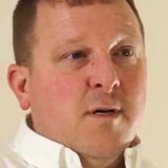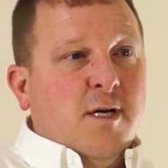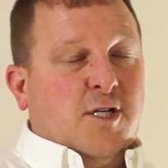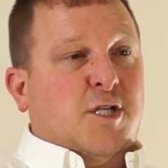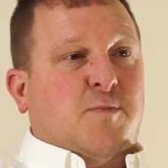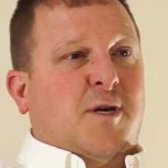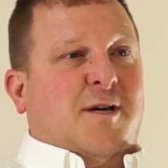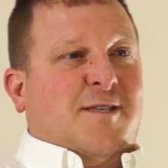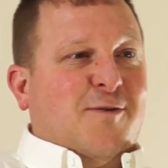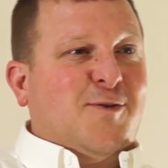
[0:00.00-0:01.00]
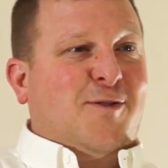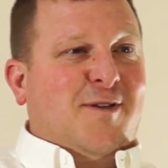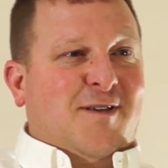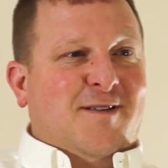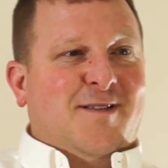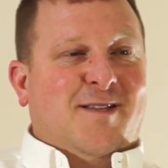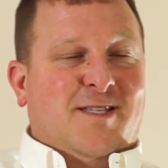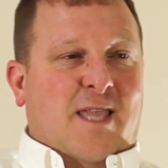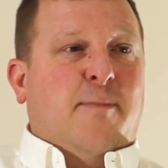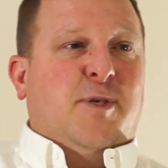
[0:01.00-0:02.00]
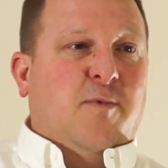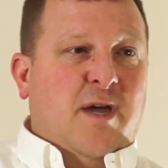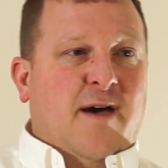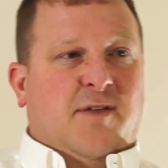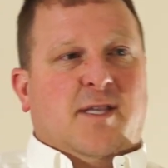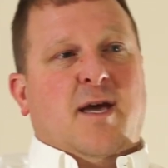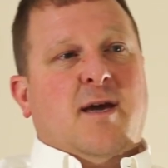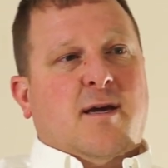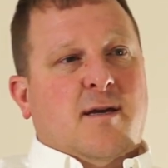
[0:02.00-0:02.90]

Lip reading: It's just because those are the steps that we have to take,